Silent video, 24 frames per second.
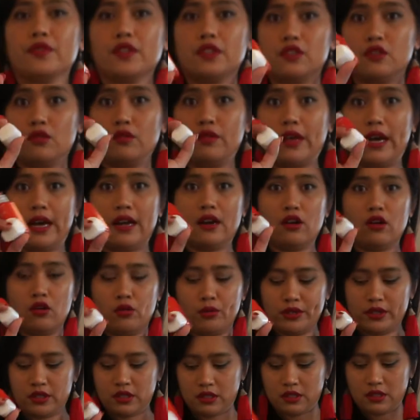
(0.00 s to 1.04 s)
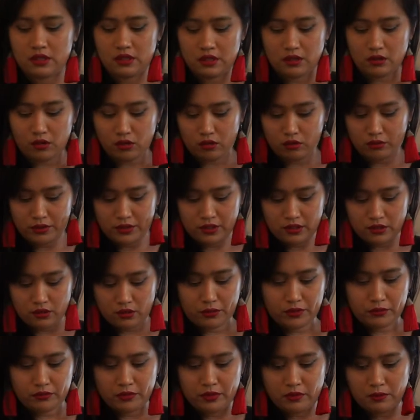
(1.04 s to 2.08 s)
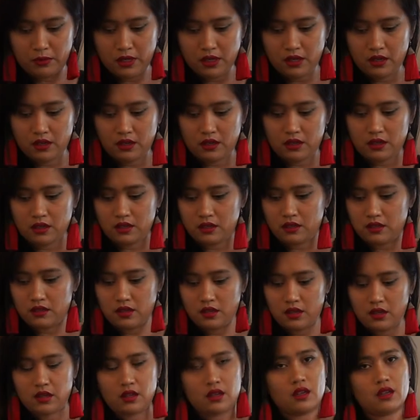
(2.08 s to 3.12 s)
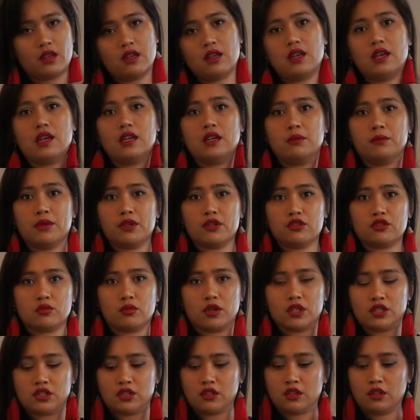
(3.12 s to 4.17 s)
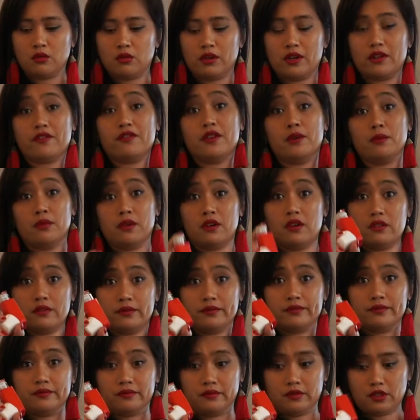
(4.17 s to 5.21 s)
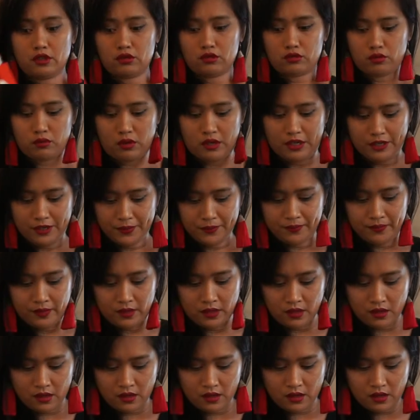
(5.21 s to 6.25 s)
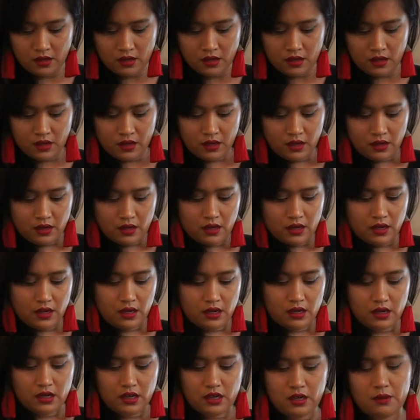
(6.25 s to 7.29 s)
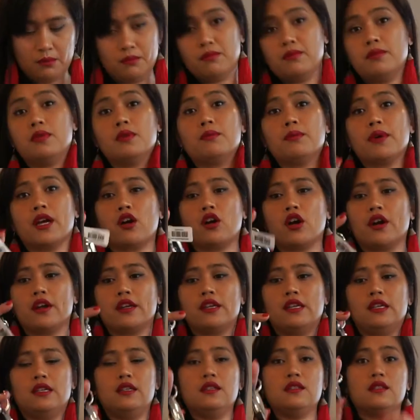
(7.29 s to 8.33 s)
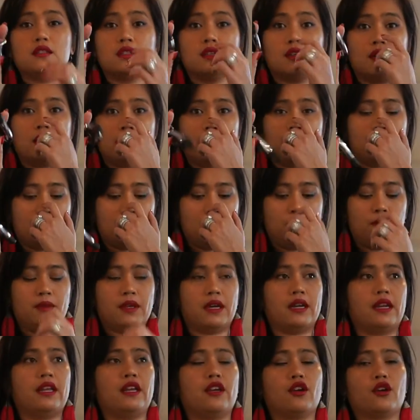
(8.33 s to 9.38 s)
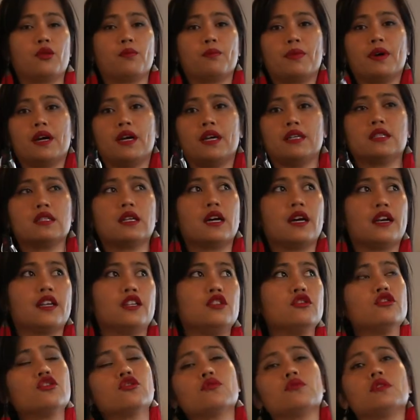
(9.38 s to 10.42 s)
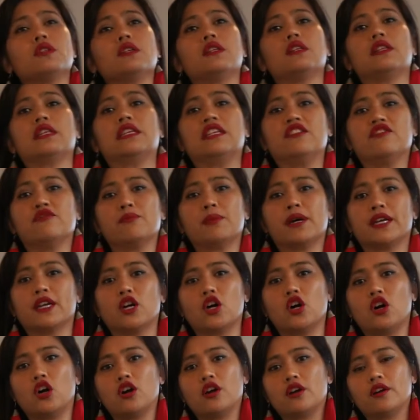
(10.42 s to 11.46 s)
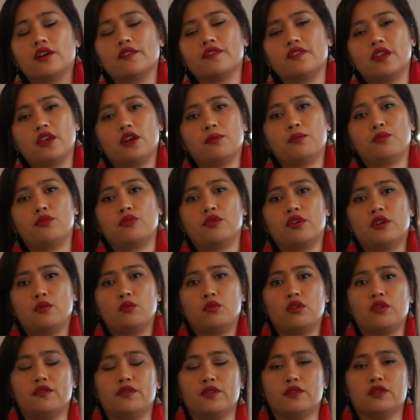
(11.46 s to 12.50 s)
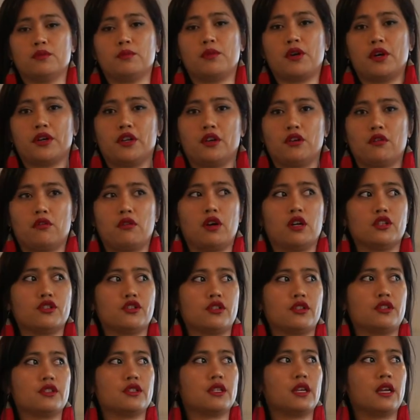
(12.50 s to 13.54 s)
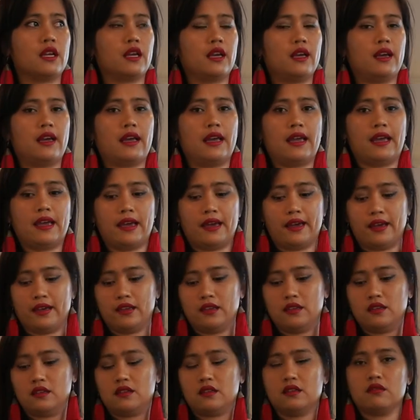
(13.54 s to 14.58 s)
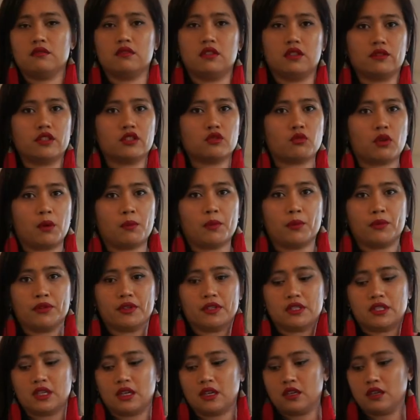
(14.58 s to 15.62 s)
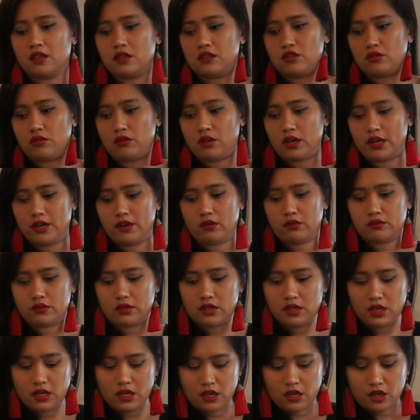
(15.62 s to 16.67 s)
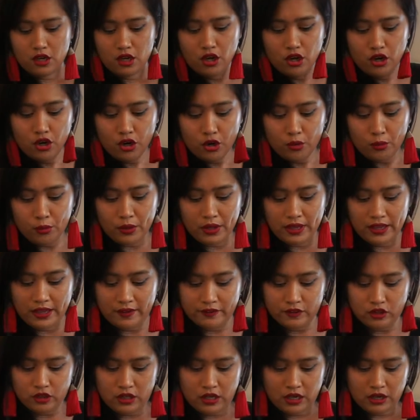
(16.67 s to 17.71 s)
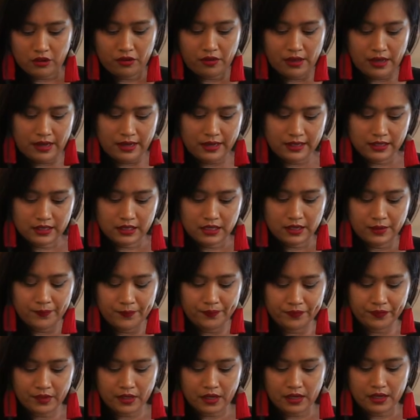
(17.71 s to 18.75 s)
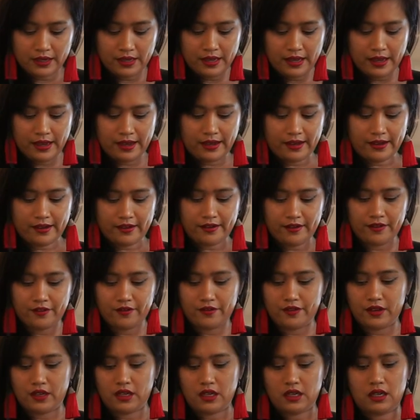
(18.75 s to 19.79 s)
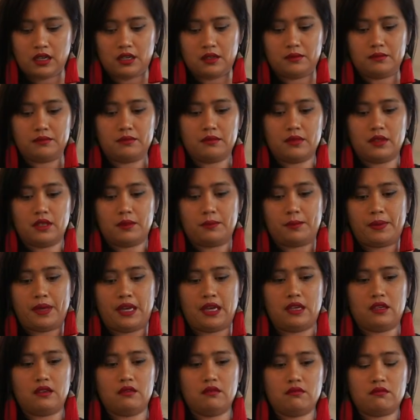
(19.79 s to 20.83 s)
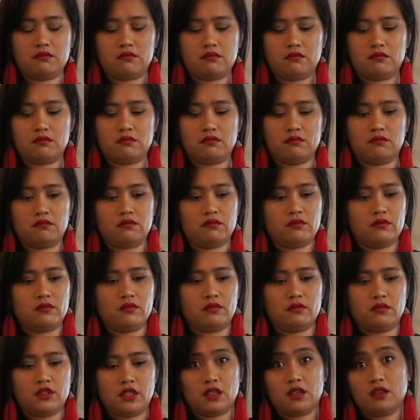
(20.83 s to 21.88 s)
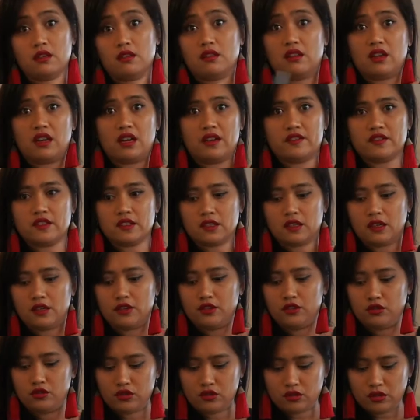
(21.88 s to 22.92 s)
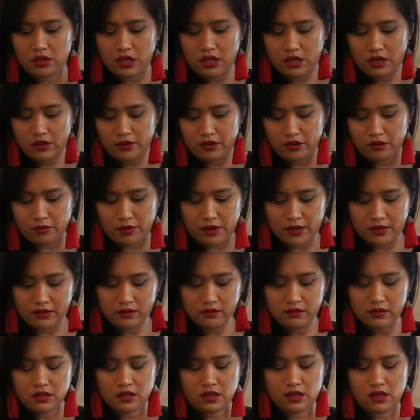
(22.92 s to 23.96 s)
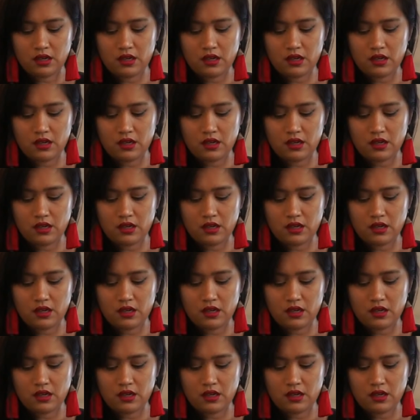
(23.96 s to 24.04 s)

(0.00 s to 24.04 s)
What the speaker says: So that always with me, and anybody who's watched Single White Female knows why. My car keys, I keep that here, but I usually leave my car at the airport in one of those parking garages, and you know, they swap it with a ticket, so I don't really have to carry that. I have a pen that I've just gotten used to carrying around.